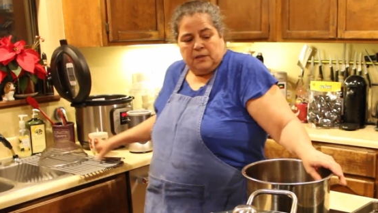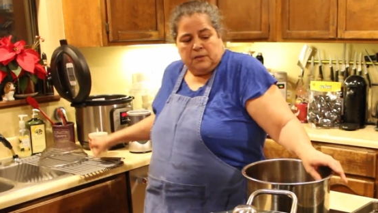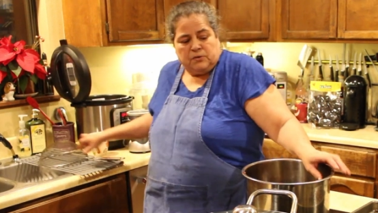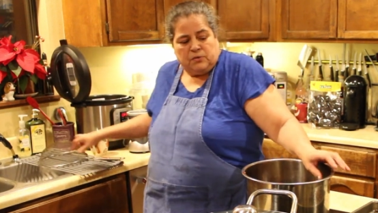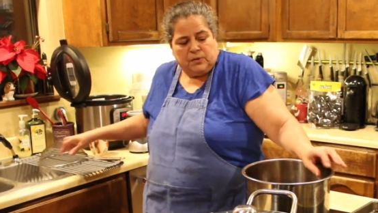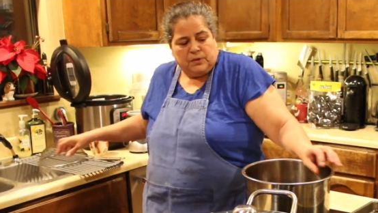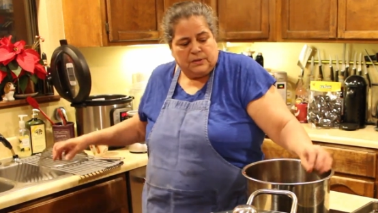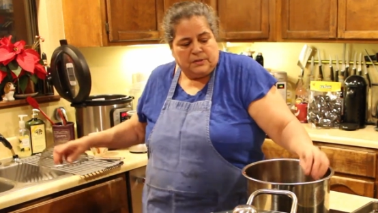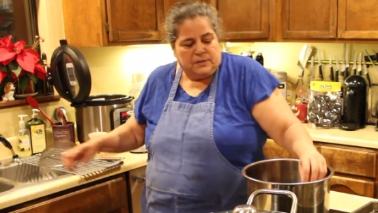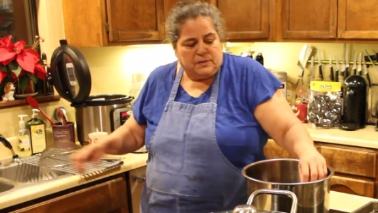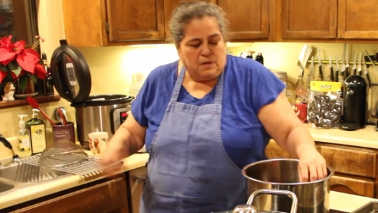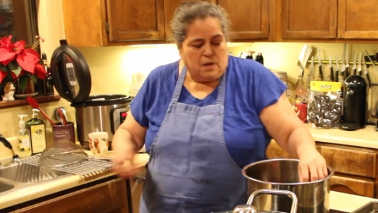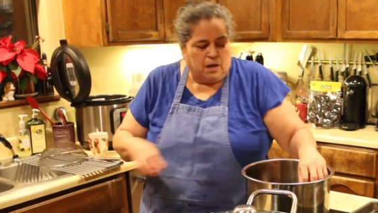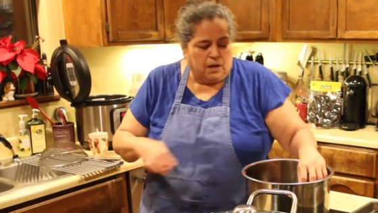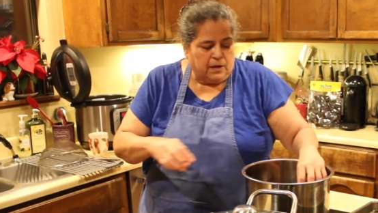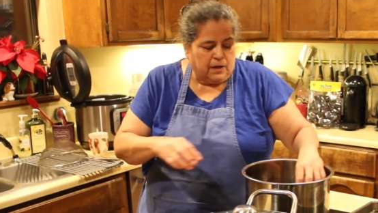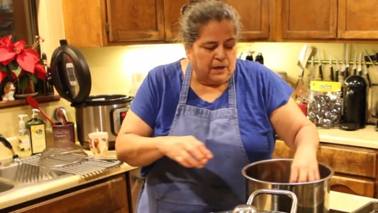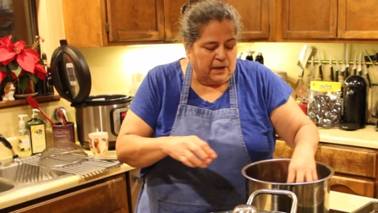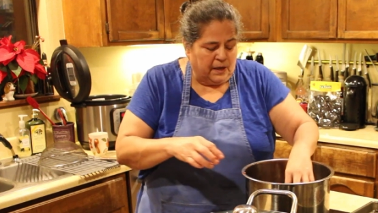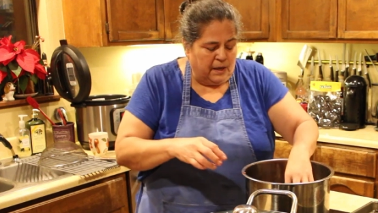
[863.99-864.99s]
So it's
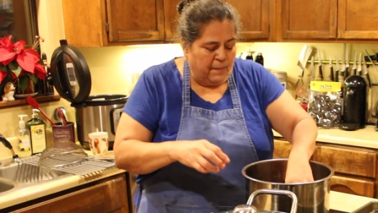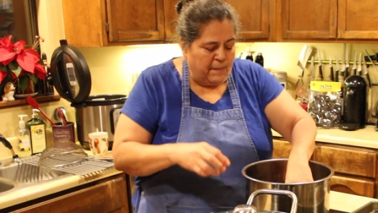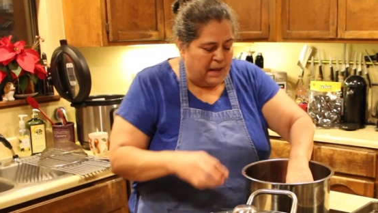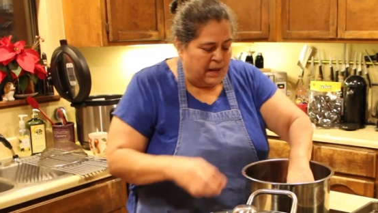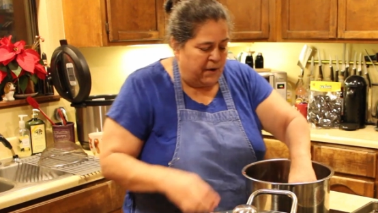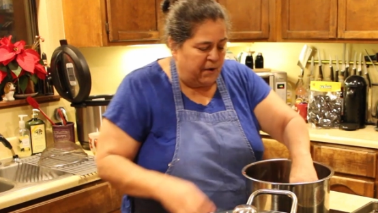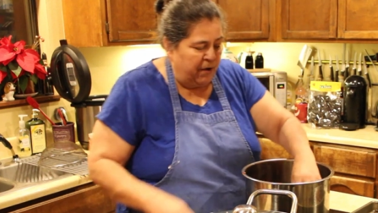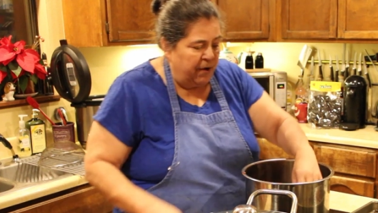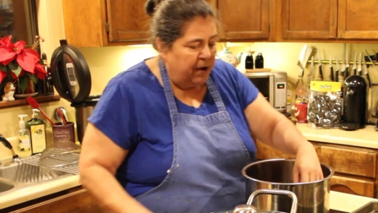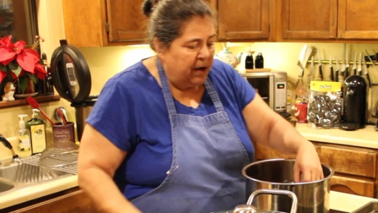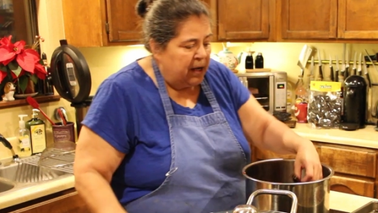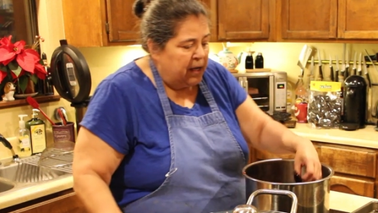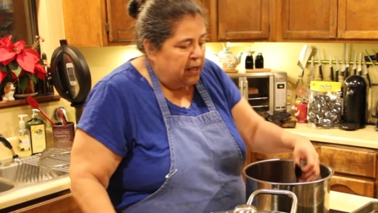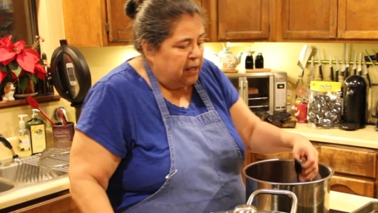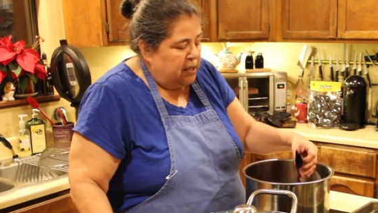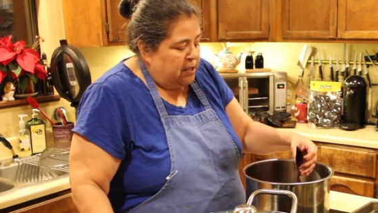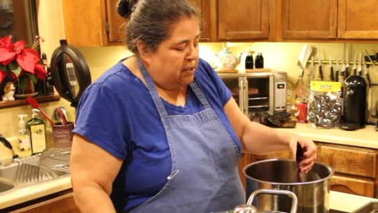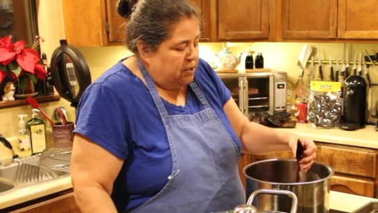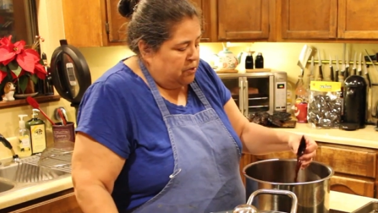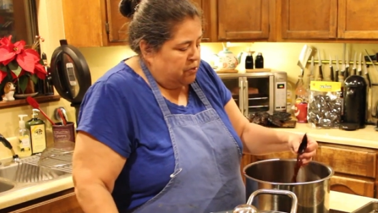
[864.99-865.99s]
not going to matter.
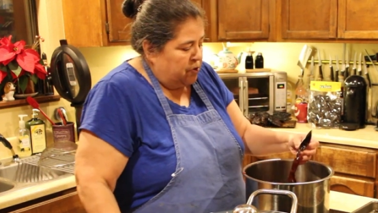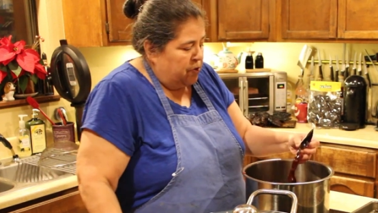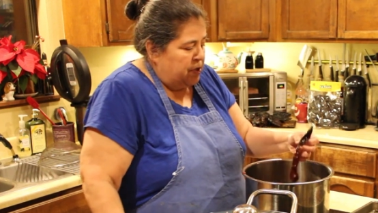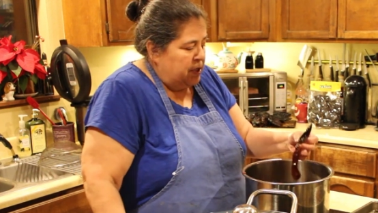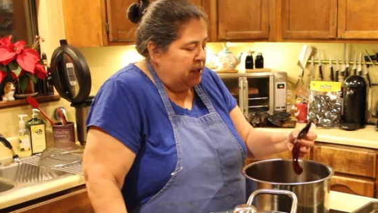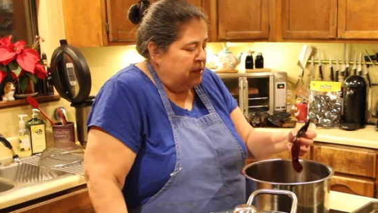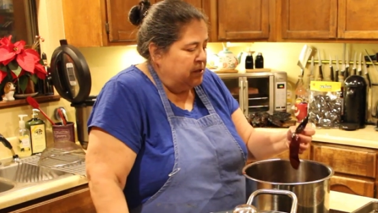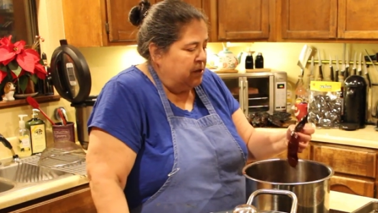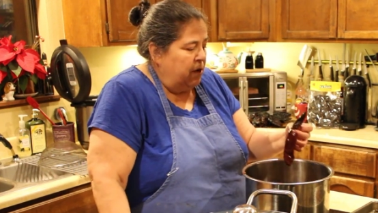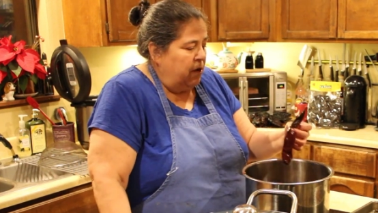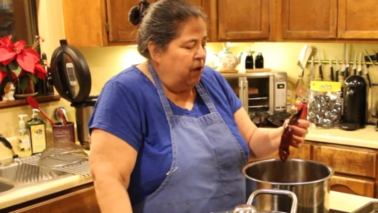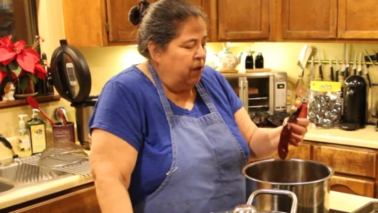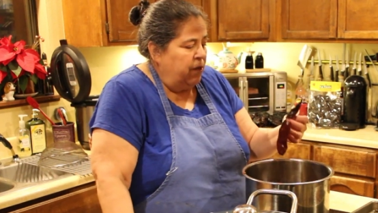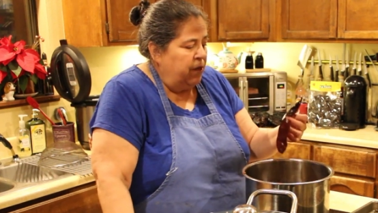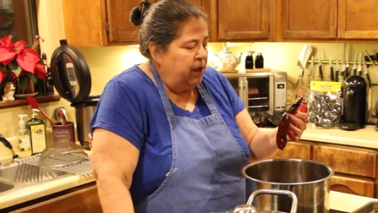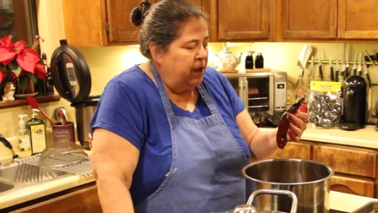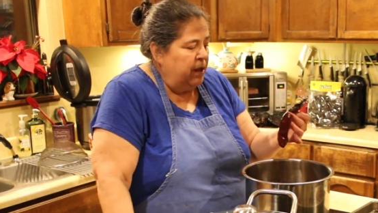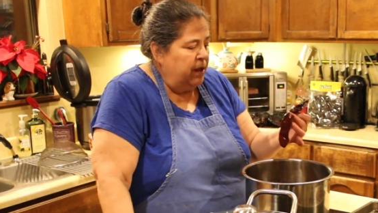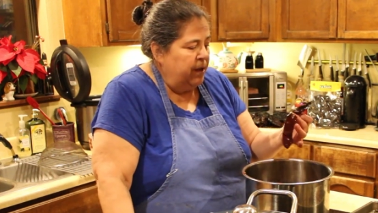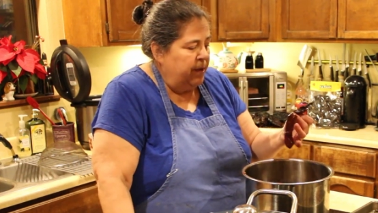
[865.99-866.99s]
So these are all
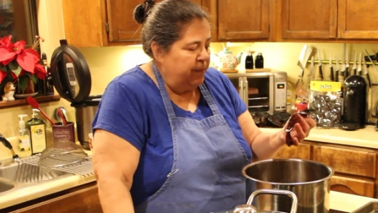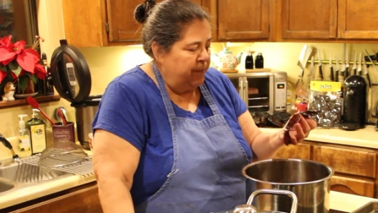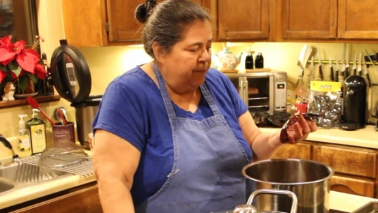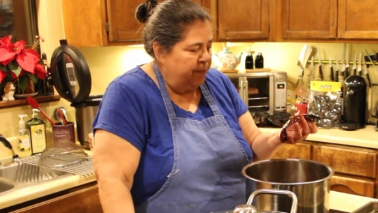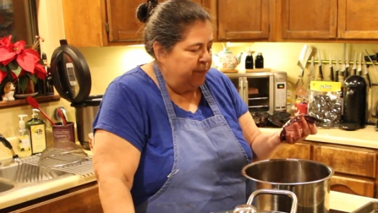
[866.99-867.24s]
the